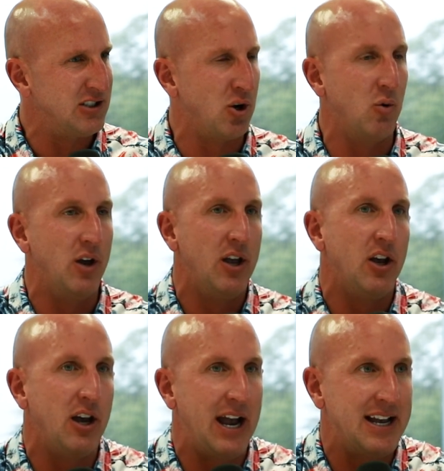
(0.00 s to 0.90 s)
And so
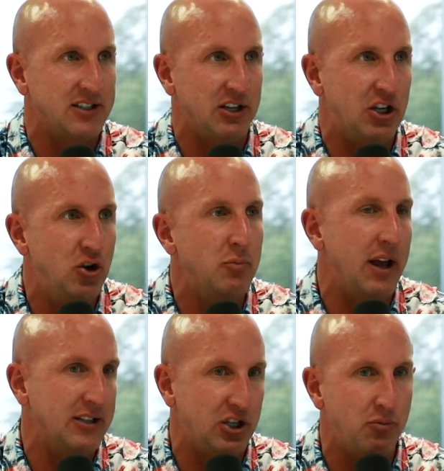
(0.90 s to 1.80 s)
as
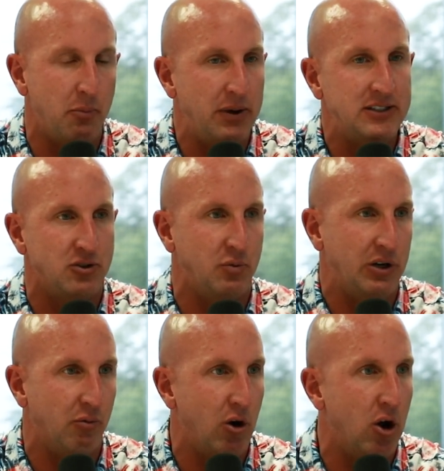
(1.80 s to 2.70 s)
human beings, as we
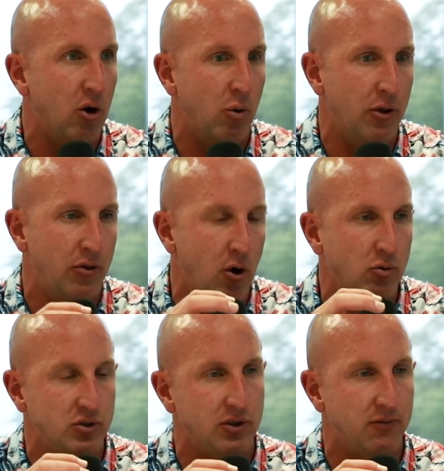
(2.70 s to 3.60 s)
grow,
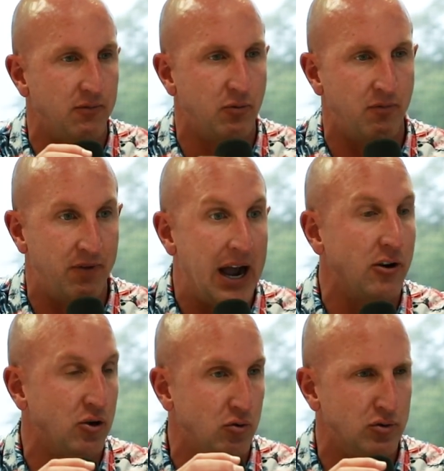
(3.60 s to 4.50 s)
those
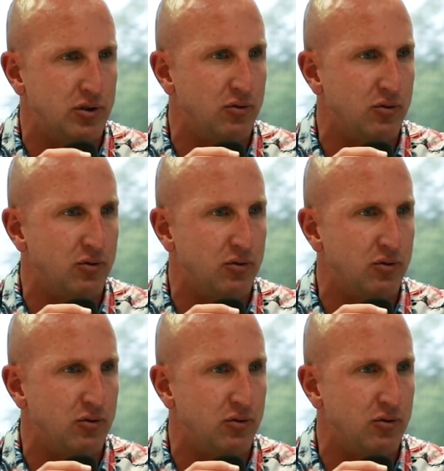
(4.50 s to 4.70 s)
values,